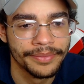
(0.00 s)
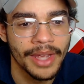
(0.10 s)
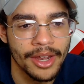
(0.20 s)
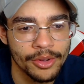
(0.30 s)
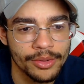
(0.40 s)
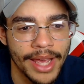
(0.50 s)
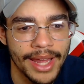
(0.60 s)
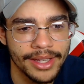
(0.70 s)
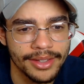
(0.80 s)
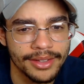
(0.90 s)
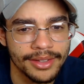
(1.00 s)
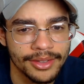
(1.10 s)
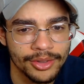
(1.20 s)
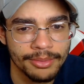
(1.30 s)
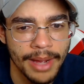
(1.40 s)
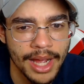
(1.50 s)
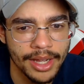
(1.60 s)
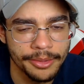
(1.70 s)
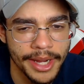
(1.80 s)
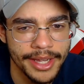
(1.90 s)
I know who that is.
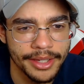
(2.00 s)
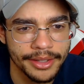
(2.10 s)
Chewbacca, right?